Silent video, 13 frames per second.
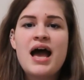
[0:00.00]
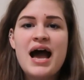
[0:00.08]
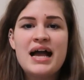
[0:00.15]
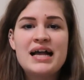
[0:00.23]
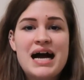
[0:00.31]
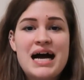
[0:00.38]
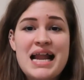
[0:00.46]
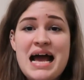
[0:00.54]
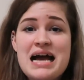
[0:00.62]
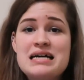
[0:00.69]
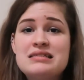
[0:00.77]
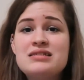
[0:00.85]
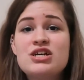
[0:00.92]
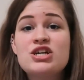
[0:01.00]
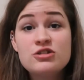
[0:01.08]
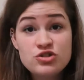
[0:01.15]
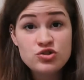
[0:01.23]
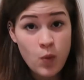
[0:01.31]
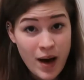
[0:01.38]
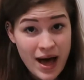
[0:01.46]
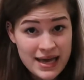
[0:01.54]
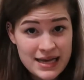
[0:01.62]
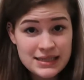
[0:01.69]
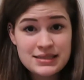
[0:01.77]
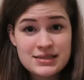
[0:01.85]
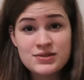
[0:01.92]
I got asked
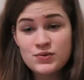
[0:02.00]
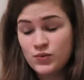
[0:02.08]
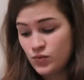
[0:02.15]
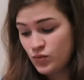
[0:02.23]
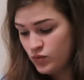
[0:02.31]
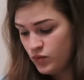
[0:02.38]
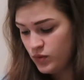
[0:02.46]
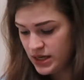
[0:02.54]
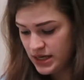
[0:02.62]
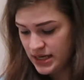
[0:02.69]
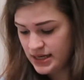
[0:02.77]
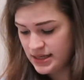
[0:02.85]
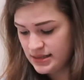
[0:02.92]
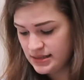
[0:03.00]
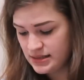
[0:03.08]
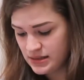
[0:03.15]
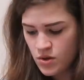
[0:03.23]
twice was